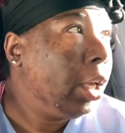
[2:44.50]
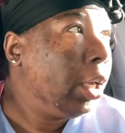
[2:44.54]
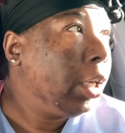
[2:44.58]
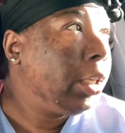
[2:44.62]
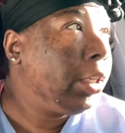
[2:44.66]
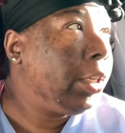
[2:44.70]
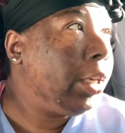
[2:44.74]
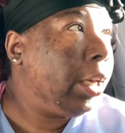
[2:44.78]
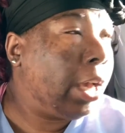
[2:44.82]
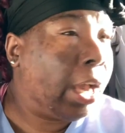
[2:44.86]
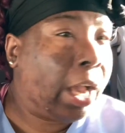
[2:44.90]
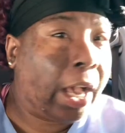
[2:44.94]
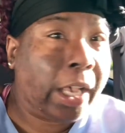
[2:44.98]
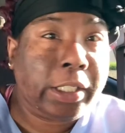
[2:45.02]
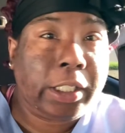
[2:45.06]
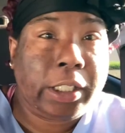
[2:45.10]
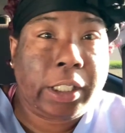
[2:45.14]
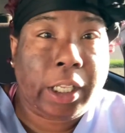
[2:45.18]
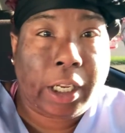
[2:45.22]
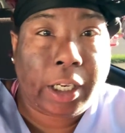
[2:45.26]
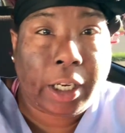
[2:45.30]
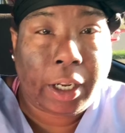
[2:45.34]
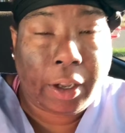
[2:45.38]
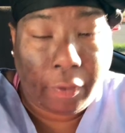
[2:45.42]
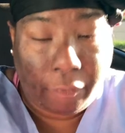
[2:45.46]
yeah i
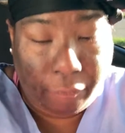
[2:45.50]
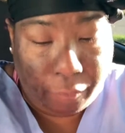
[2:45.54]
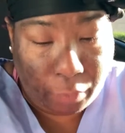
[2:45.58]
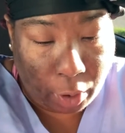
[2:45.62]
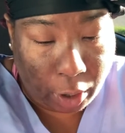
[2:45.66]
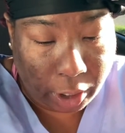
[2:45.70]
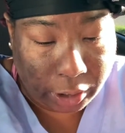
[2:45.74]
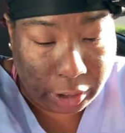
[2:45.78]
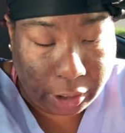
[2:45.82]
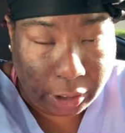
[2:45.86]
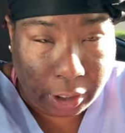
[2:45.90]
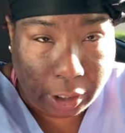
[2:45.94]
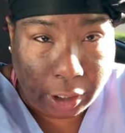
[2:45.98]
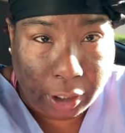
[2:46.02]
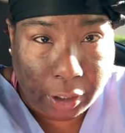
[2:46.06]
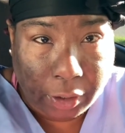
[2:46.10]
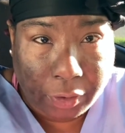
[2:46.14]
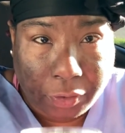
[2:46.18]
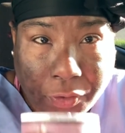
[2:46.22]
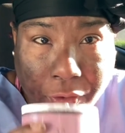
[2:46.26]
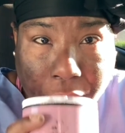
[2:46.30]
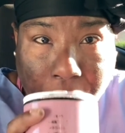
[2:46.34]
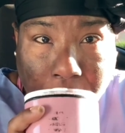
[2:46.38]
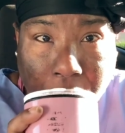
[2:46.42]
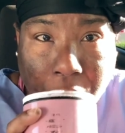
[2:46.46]
said it false
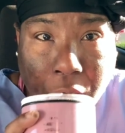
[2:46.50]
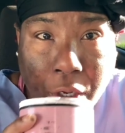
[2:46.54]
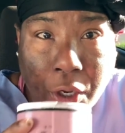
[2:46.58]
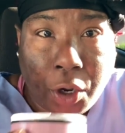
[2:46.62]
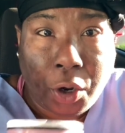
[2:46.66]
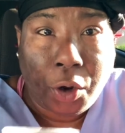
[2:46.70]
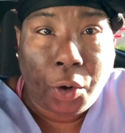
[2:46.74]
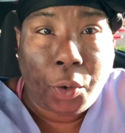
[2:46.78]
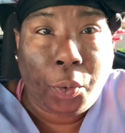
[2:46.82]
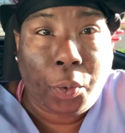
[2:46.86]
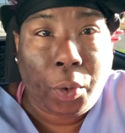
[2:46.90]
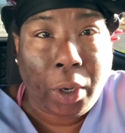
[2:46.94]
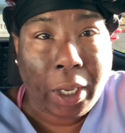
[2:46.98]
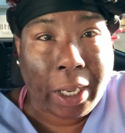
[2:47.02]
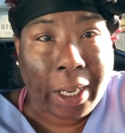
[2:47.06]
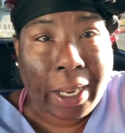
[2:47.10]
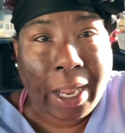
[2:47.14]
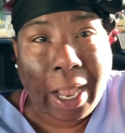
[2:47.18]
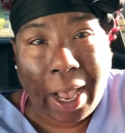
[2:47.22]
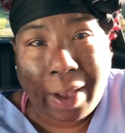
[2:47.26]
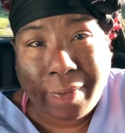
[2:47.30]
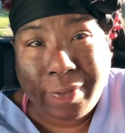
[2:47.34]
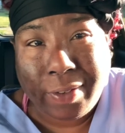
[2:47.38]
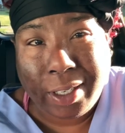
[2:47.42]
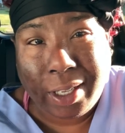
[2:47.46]
love we
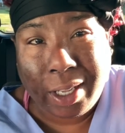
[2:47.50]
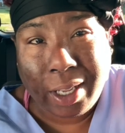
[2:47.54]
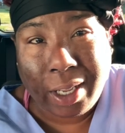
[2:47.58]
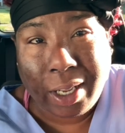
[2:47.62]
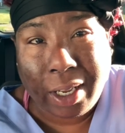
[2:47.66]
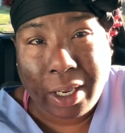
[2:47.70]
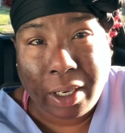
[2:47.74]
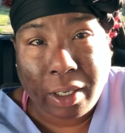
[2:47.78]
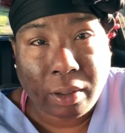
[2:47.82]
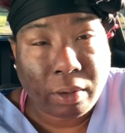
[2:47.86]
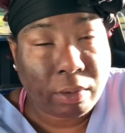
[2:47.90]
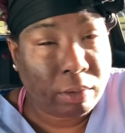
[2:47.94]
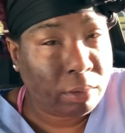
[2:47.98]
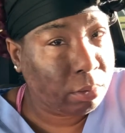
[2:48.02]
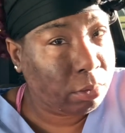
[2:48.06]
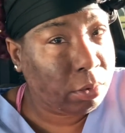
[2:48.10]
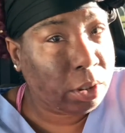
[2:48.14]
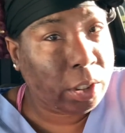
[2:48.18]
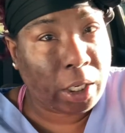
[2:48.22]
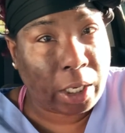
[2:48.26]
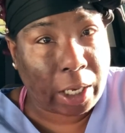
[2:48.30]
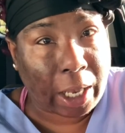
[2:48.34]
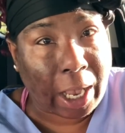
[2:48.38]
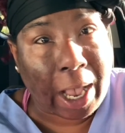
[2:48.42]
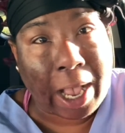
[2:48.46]
have to get
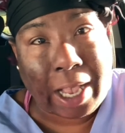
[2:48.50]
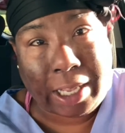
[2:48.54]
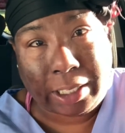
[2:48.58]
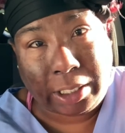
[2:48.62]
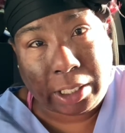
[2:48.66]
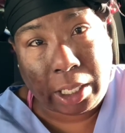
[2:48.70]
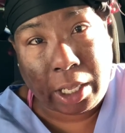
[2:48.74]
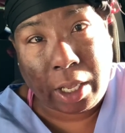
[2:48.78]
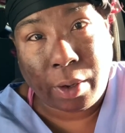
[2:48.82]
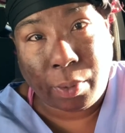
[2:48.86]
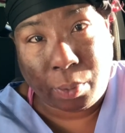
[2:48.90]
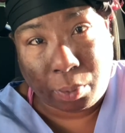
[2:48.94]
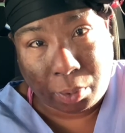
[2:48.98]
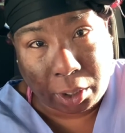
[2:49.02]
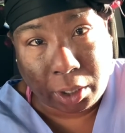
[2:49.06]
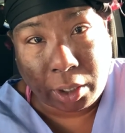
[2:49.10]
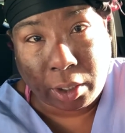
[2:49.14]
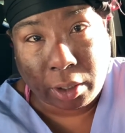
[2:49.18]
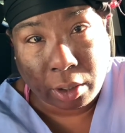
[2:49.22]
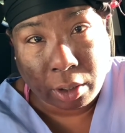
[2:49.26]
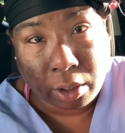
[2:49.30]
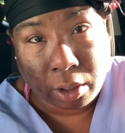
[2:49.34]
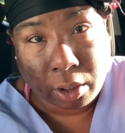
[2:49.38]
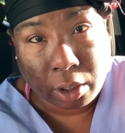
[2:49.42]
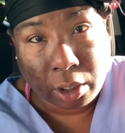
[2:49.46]
yeah i said we
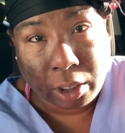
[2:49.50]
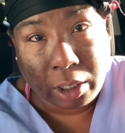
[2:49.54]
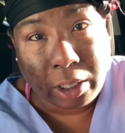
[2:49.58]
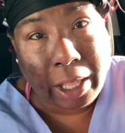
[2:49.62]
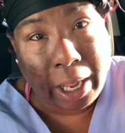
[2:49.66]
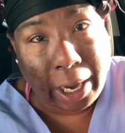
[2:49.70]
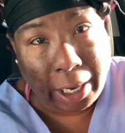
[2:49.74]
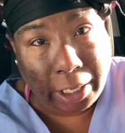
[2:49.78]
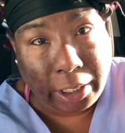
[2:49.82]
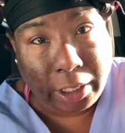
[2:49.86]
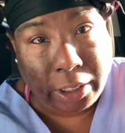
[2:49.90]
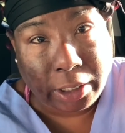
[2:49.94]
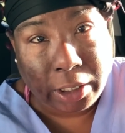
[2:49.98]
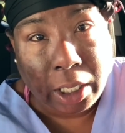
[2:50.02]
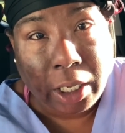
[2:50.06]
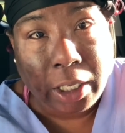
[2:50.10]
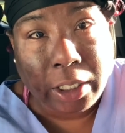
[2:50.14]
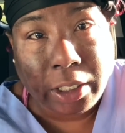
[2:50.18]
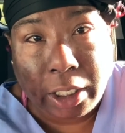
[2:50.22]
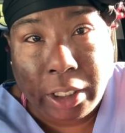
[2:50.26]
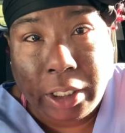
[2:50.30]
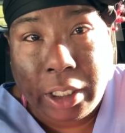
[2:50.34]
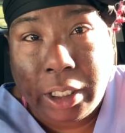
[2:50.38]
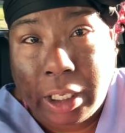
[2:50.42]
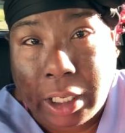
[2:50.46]
ladies
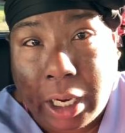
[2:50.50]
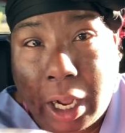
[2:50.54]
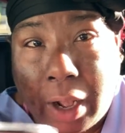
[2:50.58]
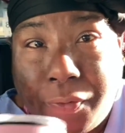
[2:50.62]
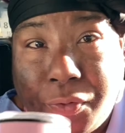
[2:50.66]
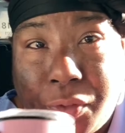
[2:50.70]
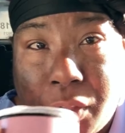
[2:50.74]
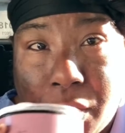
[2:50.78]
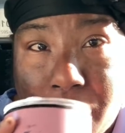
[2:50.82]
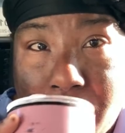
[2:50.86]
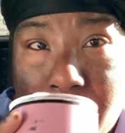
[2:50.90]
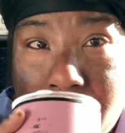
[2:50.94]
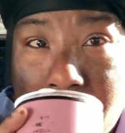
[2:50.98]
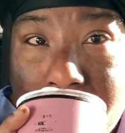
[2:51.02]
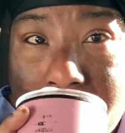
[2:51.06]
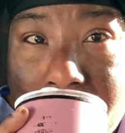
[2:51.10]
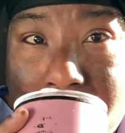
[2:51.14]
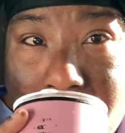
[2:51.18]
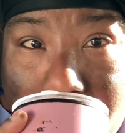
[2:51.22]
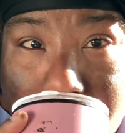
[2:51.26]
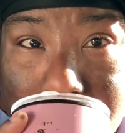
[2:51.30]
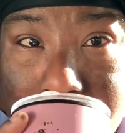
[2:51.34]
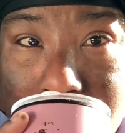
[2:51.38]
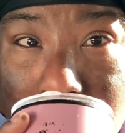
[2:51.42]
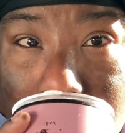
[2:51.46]
need to get off the
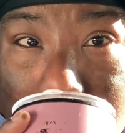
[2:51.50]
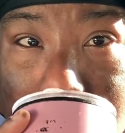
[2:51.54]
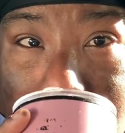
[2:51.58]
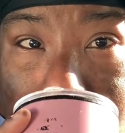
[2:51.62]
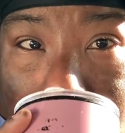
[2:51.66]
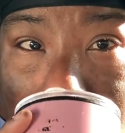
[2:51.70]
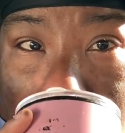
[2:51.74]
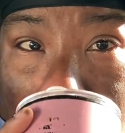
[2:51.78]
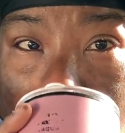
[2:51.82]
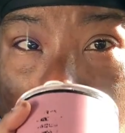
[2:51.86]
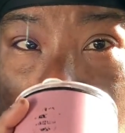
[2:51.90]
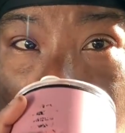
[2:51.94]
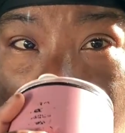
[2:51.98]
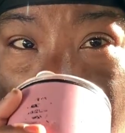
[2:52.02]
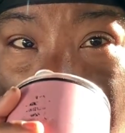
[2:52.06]
facts that